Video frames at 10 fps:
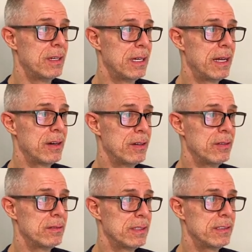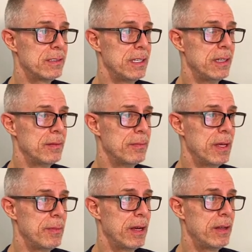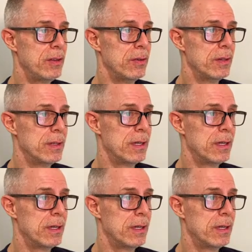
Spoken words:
I don't know. Let's see. Maybe I do.